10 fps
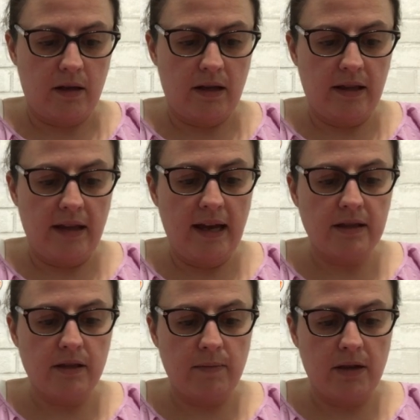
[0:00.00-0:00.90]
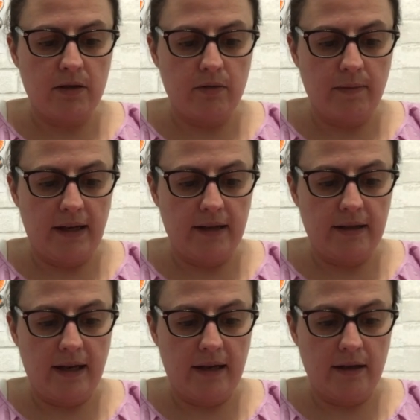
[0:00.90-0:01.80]
And next I'm going to do my
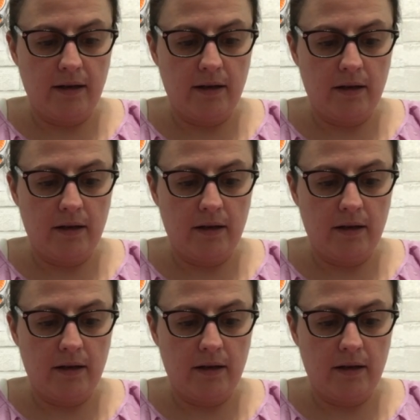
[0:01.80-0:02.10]
antenna.